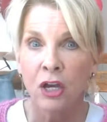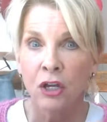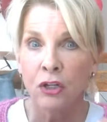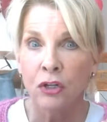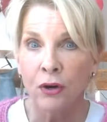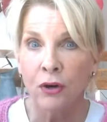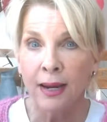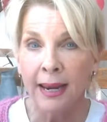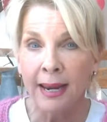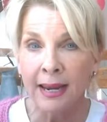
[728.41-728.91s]

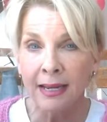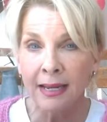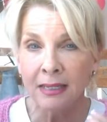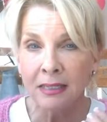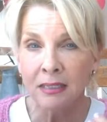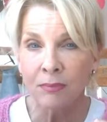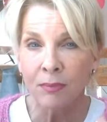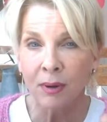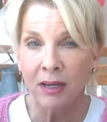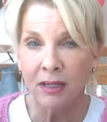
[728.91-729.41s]
Your
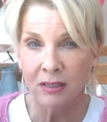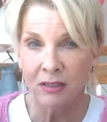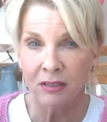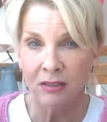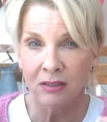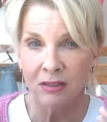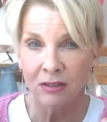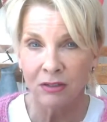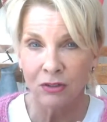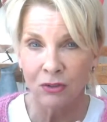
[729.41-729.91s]
hands might
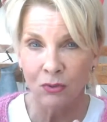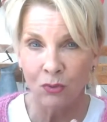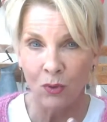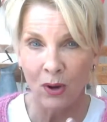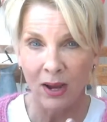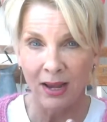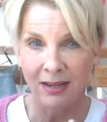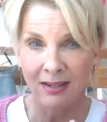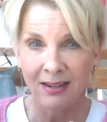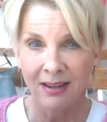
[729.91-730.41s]

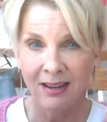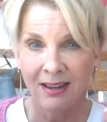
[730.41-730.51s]
sweat.